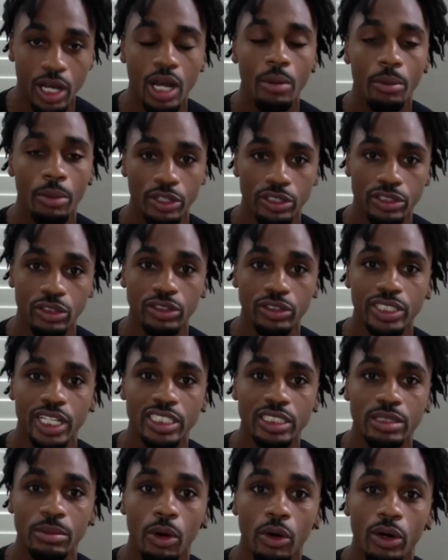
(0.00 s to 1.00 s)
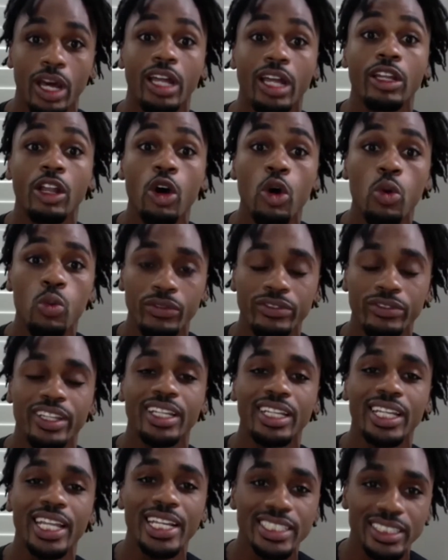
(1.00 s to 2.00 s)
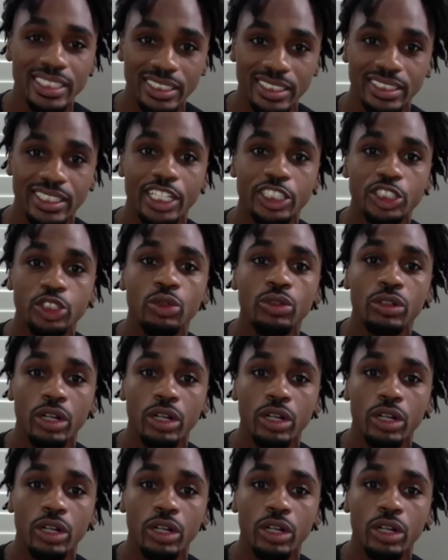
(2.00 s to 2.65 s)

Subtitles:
personal testimony along with the lessons that you